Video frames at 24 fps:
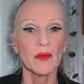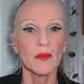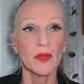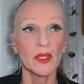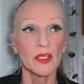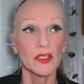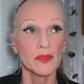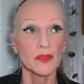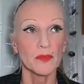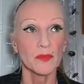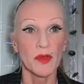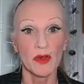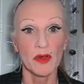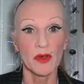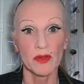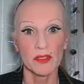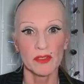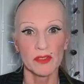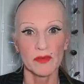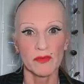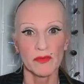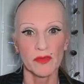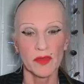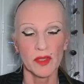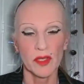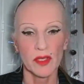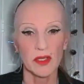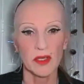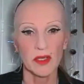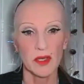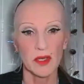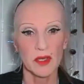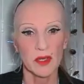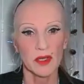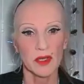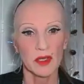which part of
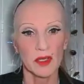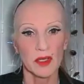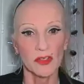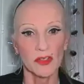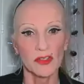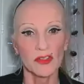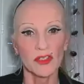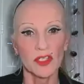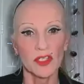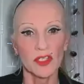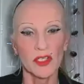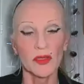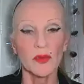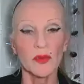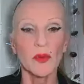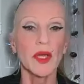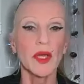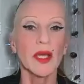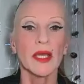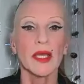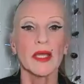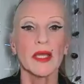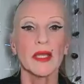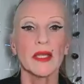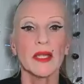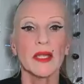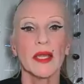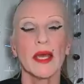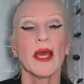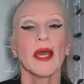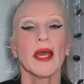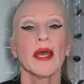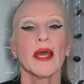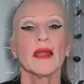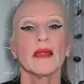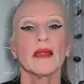the country you were in
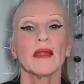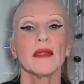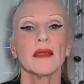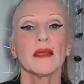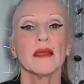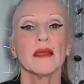and